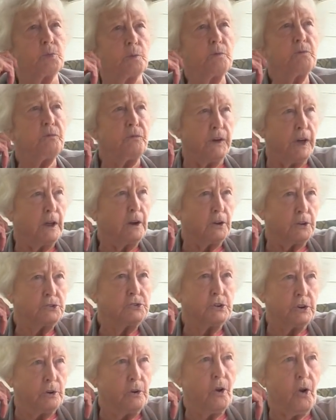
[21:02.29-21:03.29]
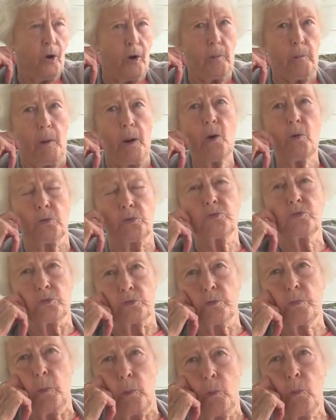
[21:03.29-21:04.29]
when Phyllis and Larry both
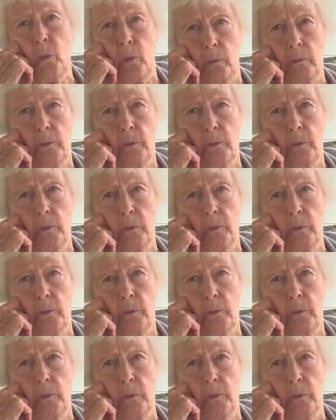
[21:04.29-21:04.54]
was born.